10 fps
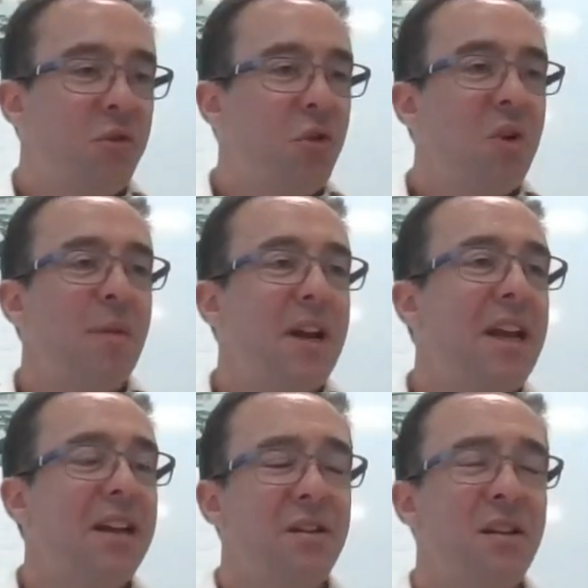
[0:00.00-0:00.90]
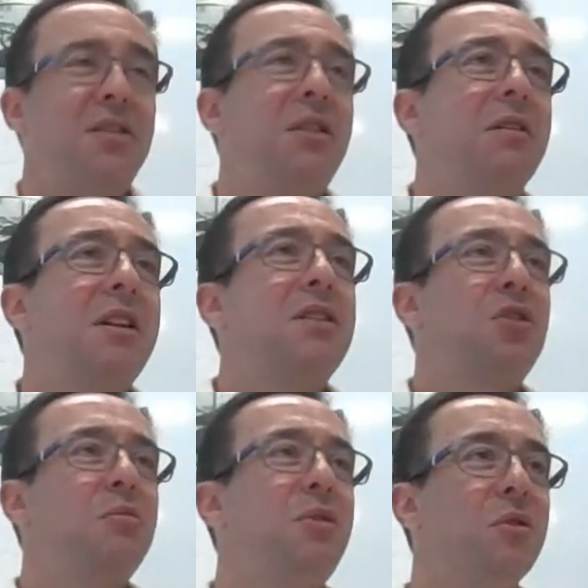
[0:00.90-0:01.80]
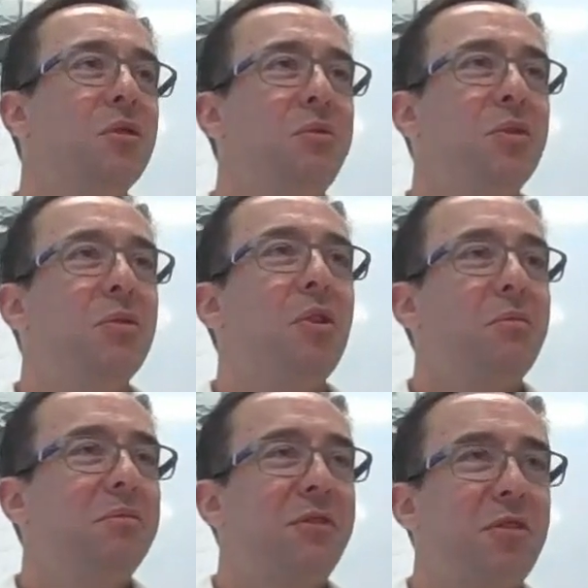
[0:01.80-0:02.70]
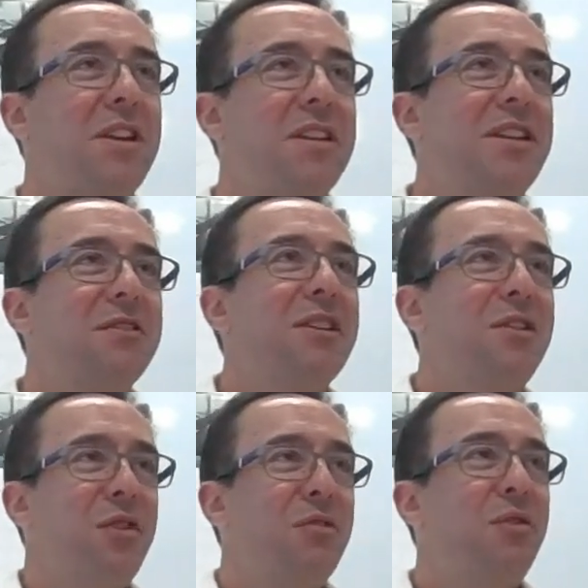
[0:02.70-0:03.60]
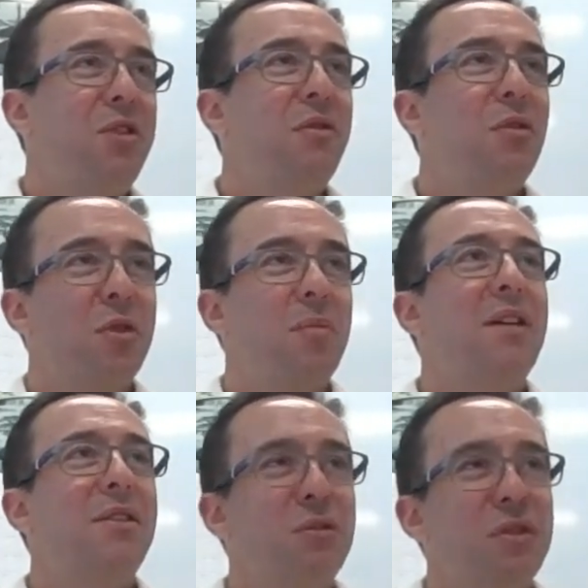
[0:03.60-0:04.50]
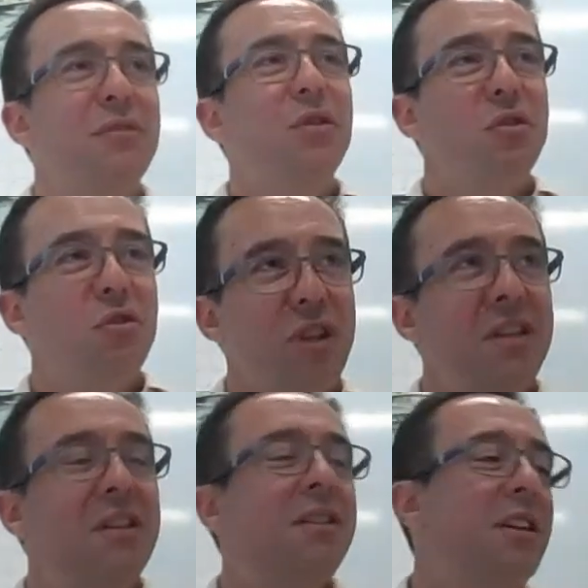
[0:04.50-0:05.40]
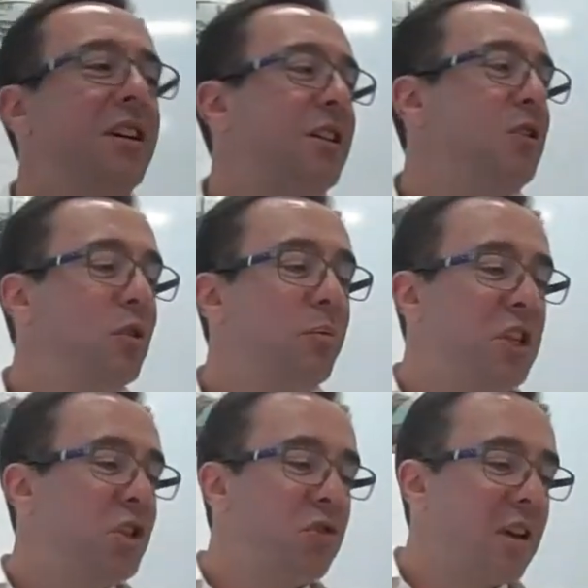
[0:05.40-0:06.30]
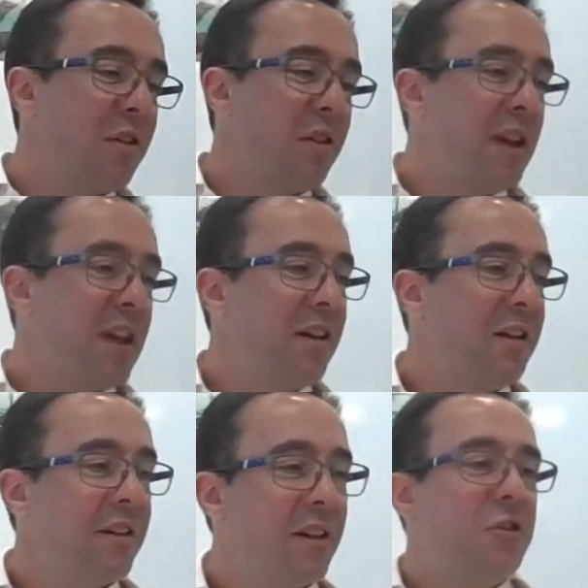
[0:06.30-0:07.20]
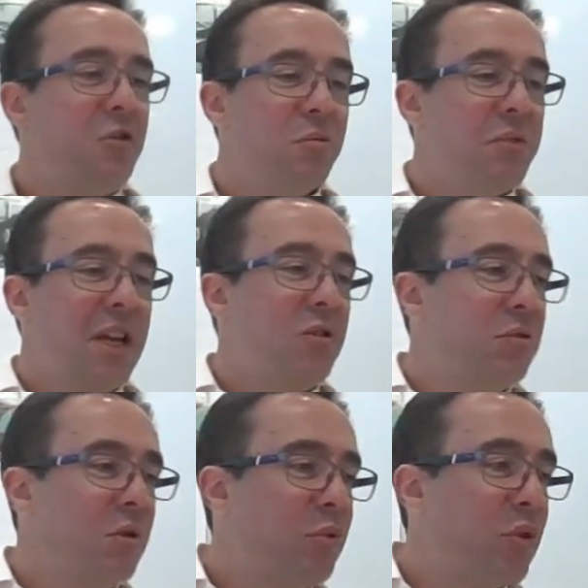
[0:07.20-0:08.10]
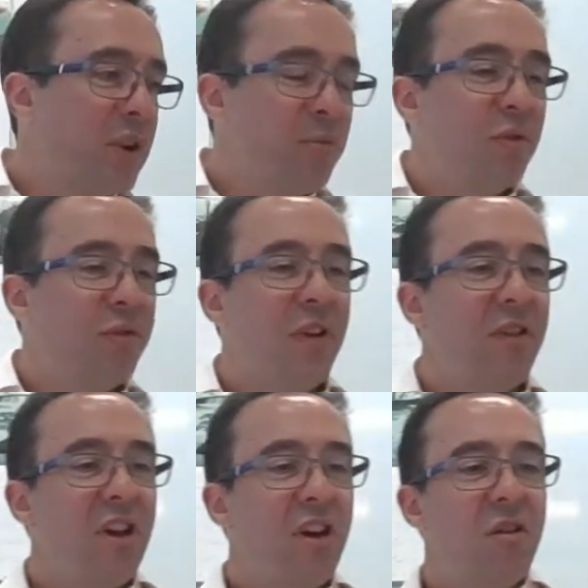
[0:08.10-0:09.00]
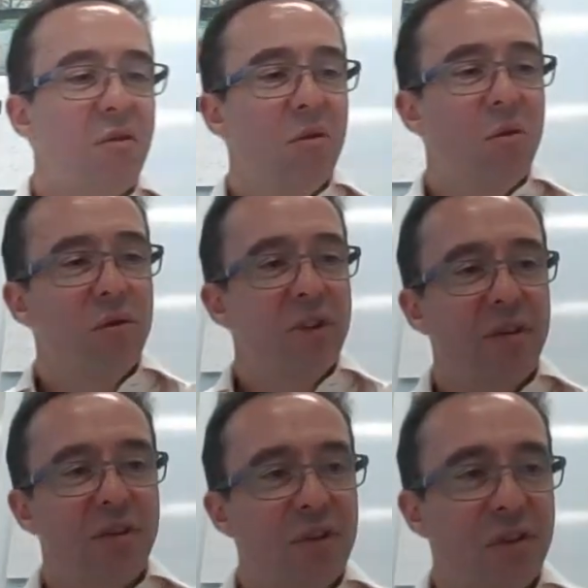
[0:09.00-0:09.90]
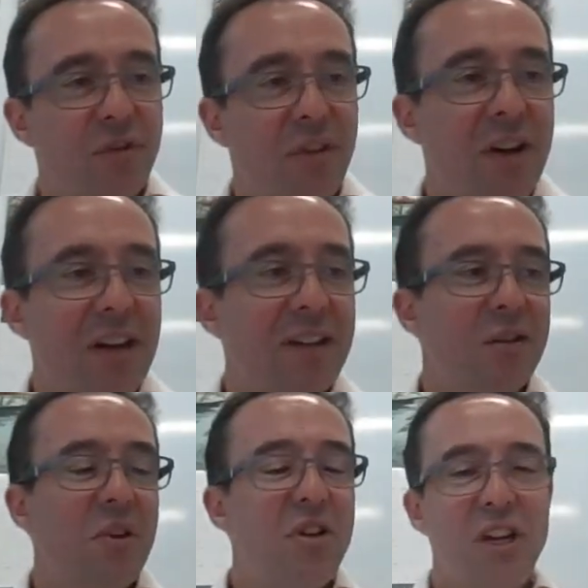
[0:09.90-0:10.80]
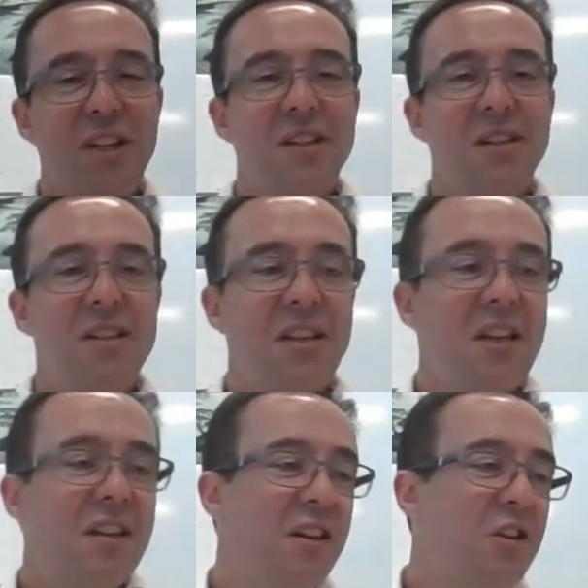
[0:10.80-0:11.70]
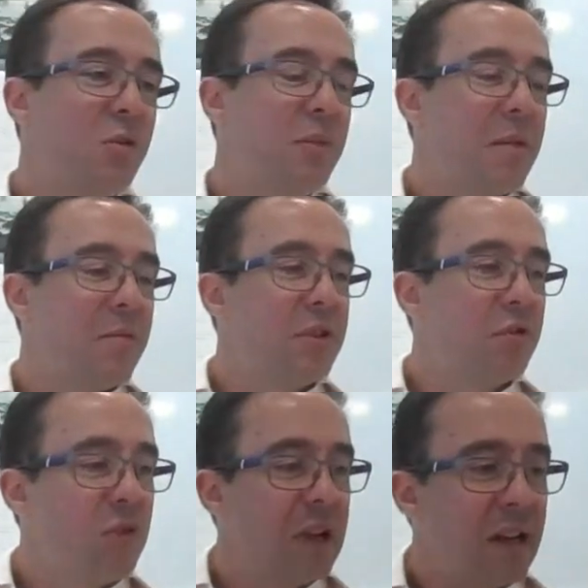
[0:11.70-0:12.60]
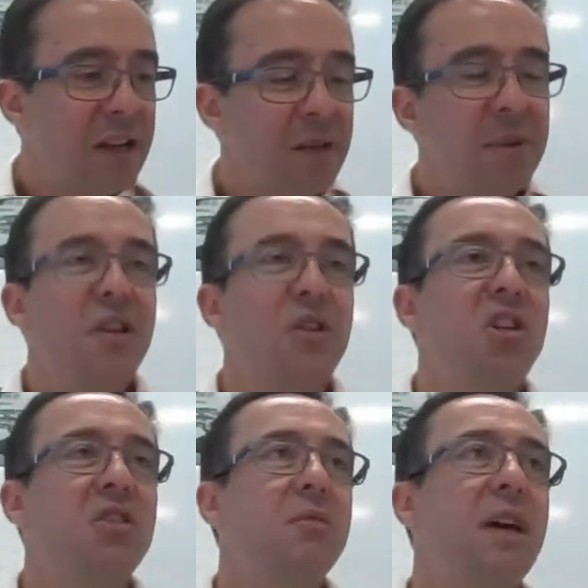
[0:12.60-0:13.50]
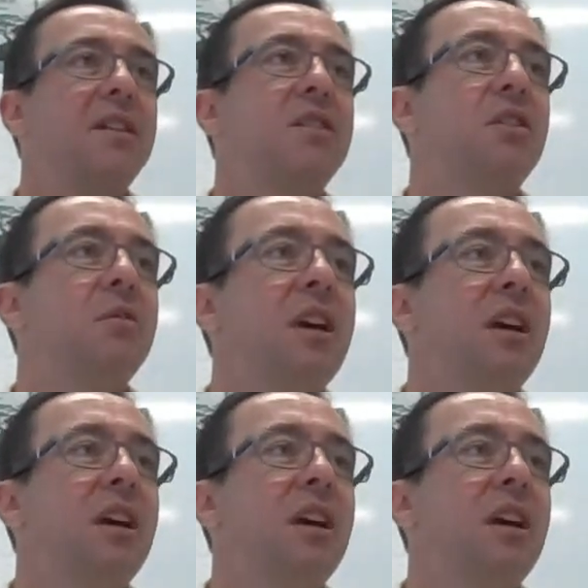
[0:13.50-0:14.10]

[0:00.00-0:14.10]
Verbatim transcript: do M and A, and it's, you know, let's assume you're you're not crazy, right? You've, you, have you have thought about it, you're doing it for a good reason you'll be strengthening your say your, your product portfolio or diversifying into an adjacency and, and you'll be able to realize some synergies from that so